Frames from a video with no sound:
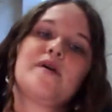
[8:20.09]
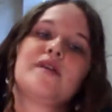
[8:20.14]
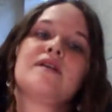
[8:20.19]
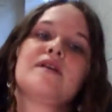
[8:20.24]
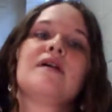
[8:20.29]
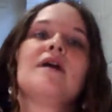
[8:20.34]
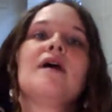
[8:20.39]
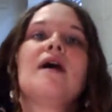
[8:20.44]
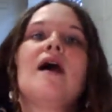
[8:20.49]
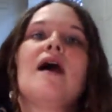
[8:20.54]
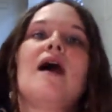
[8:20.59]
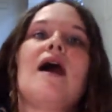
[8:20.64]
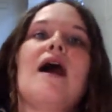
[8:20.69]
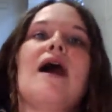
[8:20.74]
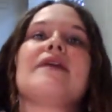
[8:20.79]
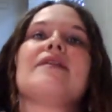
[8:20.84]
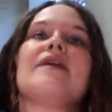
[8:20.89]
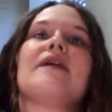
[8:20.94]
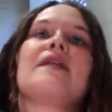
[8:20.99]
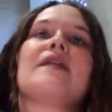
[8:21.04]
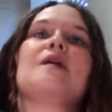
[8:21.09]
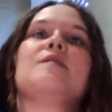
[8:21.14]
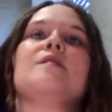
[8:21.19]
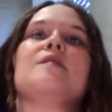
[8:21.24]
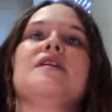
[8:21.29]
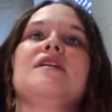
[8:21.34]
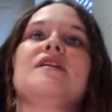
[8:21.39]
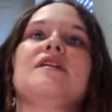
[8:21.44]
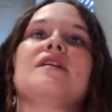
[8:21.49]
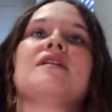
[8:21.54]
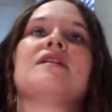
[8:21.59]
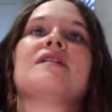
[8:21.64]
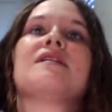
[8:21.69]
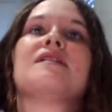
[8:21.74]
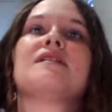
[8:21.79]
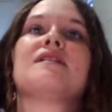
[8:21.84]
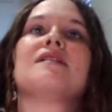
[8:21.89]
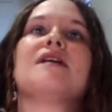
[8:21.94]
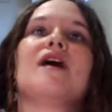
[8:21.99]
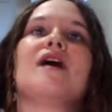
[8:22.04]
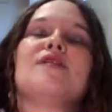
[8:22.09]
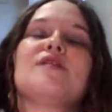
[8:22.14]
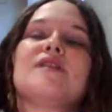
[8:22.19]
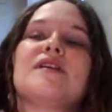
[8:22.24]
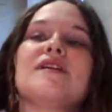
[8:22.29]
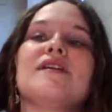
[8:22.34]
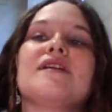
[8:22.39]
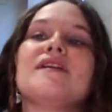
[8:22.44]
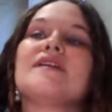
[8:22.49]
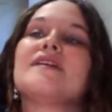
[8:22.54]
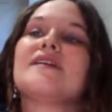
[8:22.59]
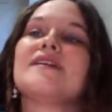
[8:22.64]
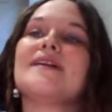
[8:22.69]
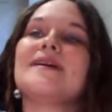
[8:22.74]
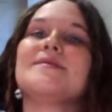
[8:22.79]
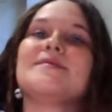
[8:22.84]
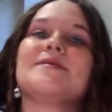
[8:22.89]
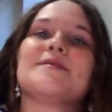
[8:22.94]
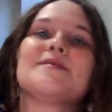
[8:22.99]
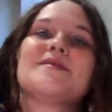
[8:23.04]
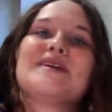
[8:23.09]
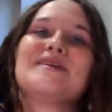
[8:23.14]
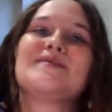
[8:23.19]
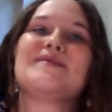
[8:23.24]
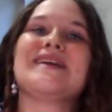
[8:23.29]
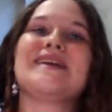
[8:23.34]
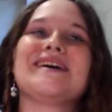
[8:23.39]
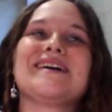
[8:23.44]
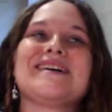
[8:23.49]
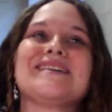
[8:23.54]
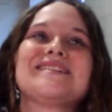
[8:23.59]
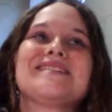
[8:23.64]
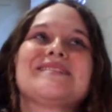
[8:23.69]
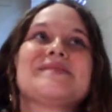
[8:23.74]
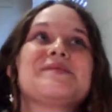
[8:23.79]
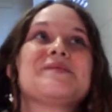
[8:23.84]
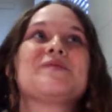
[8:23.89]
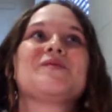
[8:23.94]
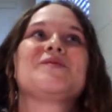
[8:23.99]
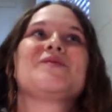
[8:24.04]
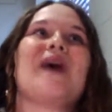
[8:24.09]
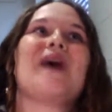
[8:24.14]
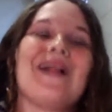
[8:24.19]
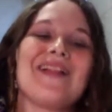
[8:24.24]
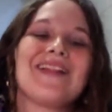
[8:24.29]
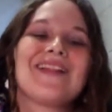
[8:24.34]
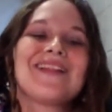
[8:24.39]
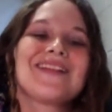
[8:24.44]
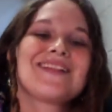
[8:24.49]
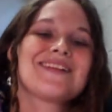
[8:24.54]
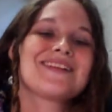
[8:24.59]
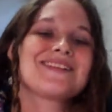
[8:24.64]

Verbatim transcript: And I thought that'd be a really good club for me because, well,